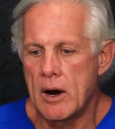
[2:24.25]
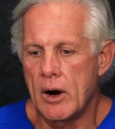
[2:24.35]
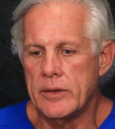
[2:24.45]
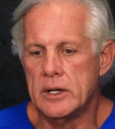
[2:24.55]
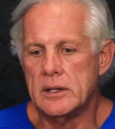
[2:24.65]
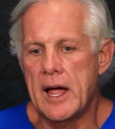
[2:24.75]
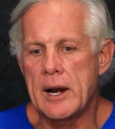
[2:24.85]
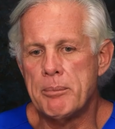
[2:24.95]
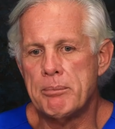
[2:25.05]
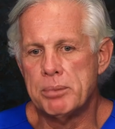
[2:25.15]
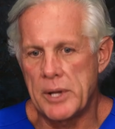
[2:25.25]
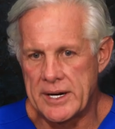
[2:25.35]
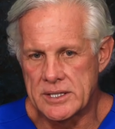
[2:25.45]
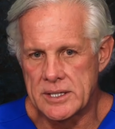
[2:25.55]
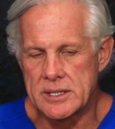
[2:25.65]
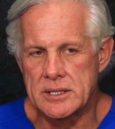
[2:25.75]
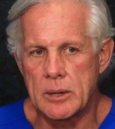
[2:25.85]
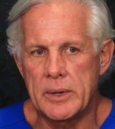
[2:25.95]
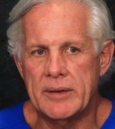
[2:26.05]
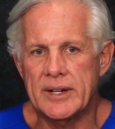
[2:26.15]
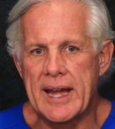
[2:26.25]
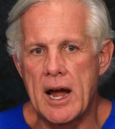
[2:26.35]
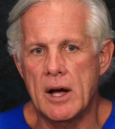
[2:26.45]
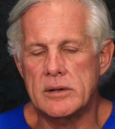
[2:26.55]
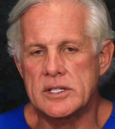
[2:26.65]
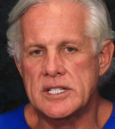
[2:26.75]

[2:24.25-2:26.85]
Are there a lot of places that would even count